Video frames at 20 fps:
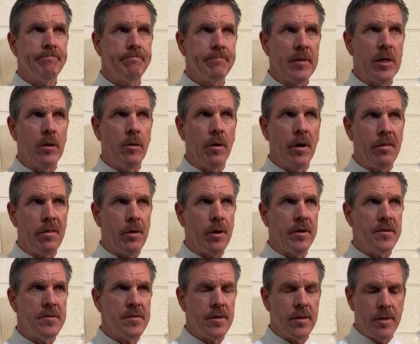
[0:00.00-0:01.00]
you know, I
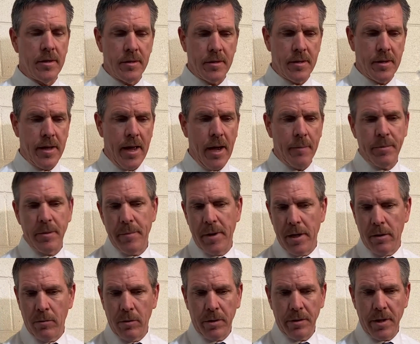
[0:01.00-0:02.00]
thought Cappy made
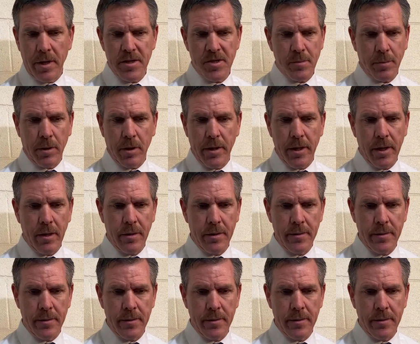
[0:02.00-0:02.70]
a real nice play